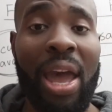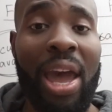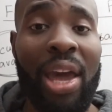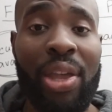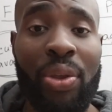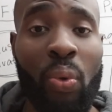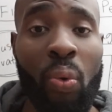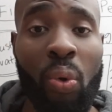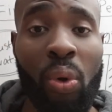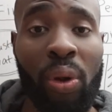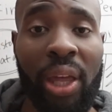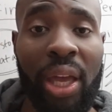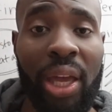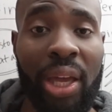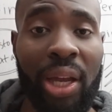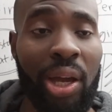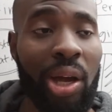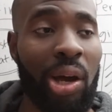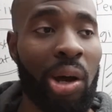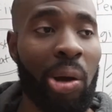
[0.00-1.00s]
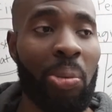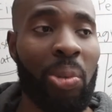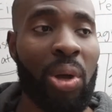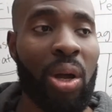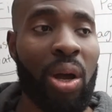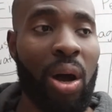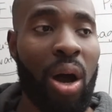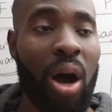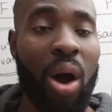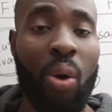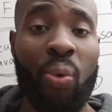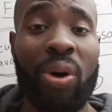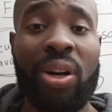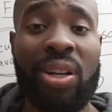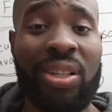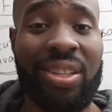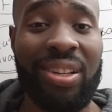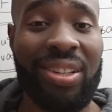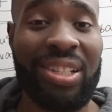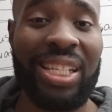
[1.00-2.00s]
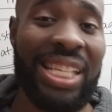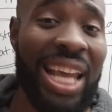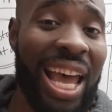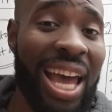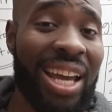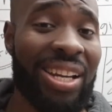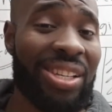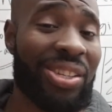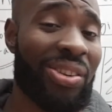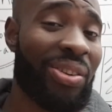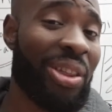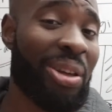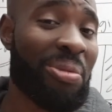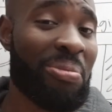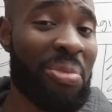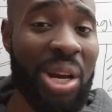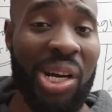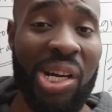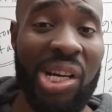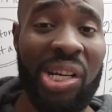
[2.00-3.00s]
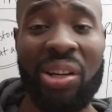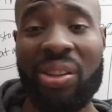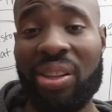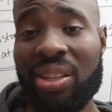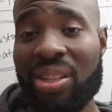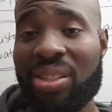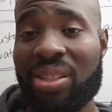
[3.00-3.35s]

annual income? What is their status? Are they married? Are they